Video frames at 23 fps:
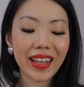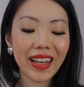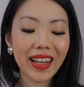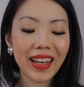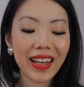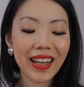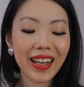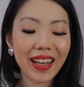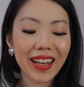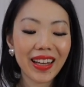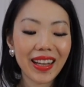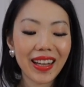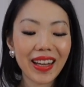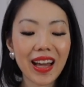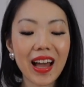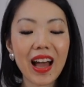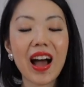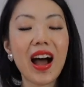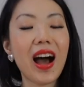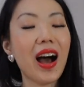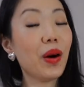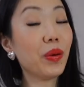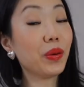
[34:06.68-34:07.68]

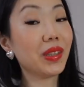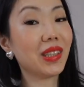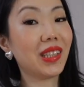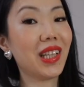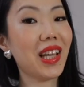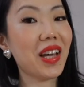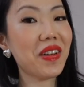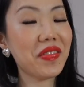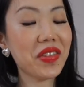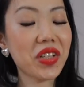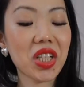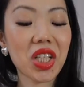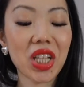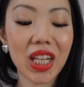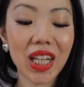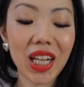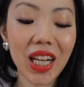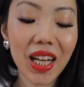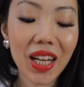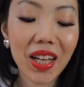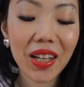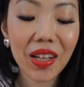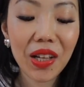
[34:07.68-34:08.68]
I would love a
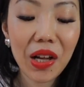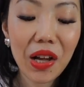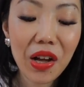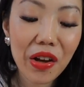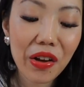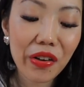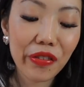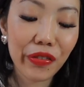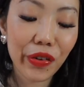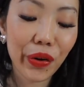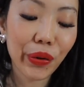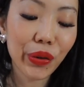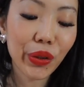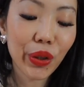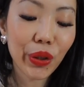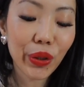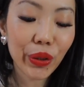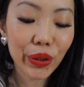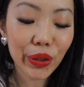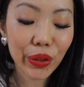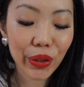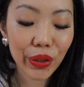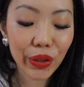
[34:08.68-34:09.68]
Chanel phone
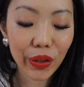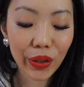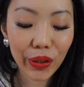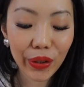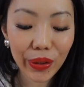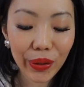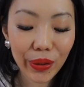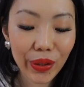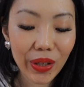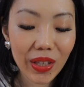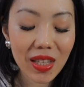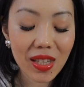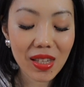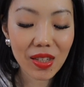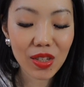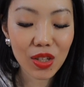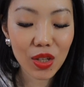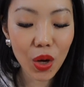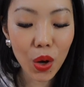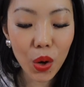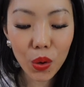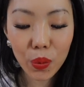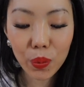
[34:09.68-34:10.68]
holder, although it's
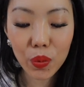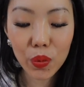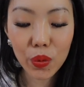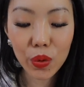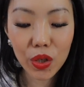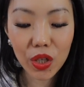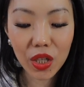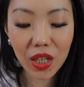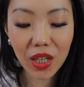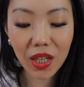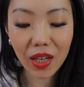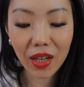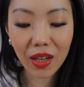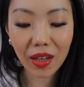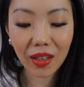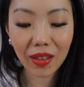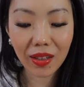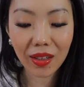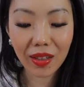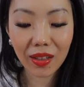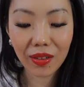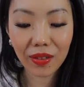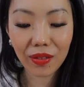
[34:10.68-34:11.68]
so bougie
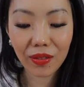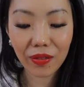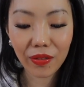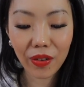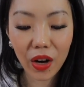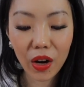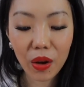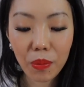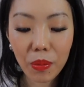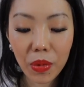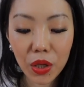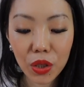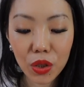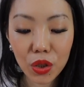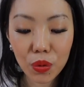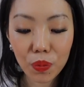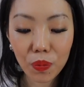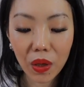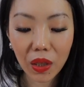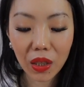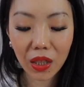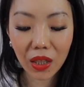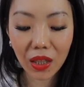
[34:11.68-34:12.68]
and very much
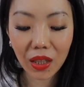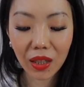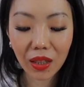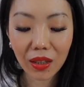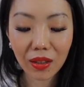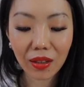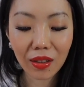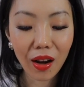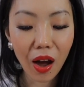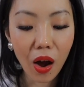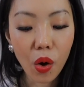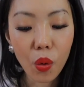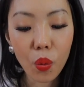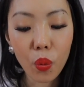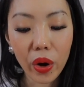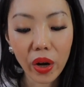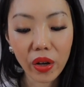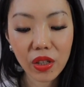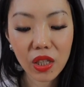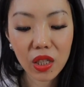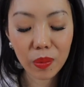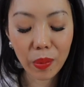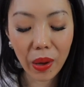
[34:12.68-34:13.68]
money not
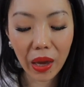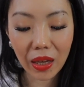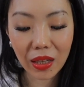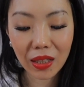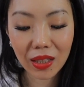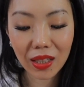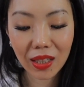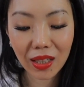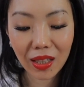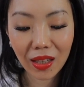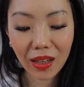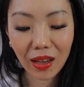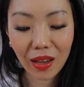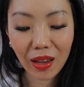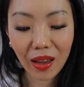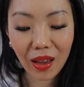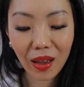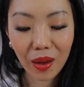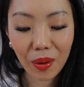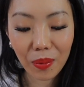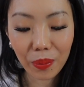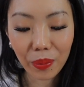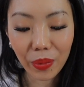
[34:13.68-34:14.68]
well spent.
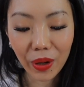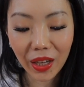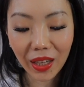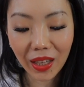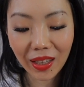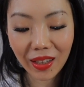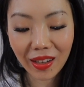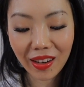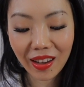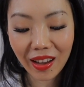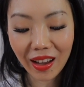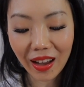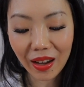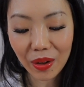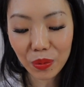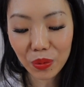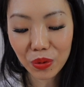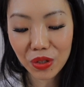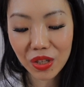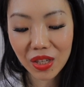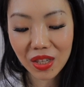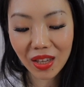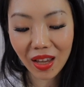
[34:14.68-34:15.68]
But I
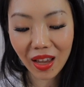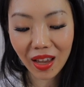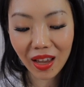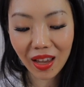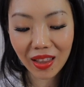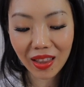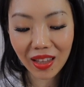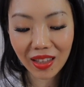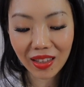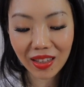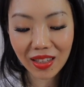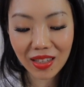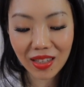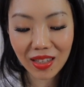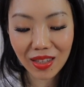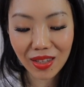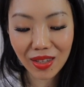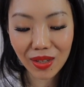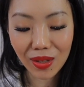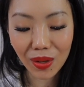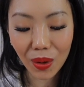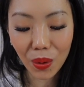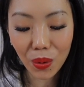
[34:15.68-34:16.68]
will say that this is
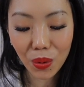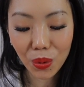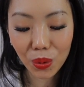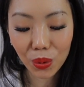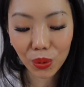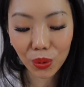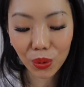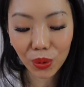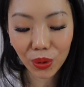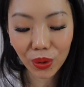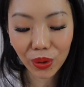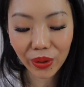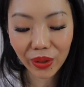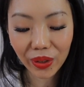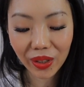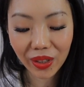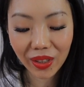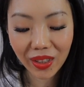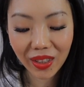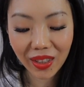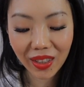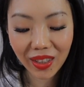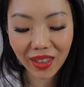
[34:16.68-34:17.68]
so cool.
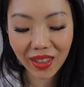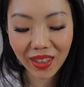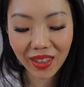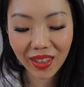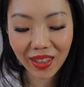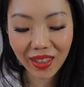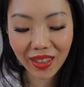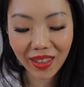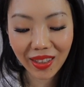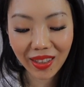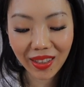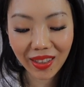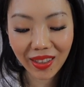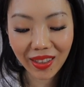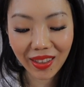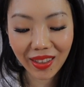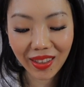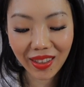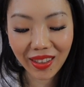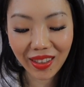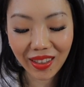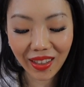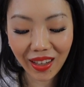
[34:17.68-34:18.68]

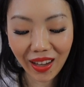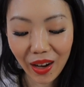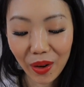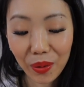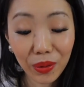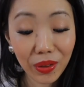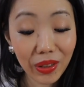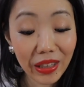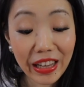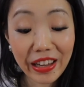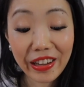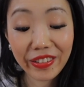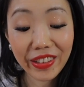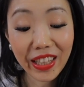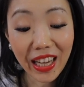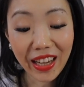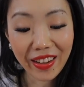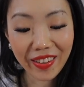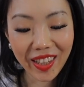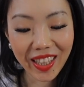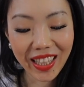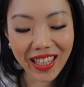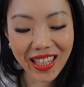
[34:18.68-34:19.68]
I would love to
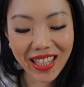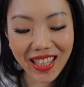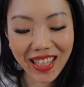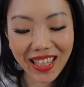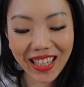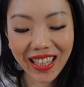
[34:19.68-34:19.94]
have this.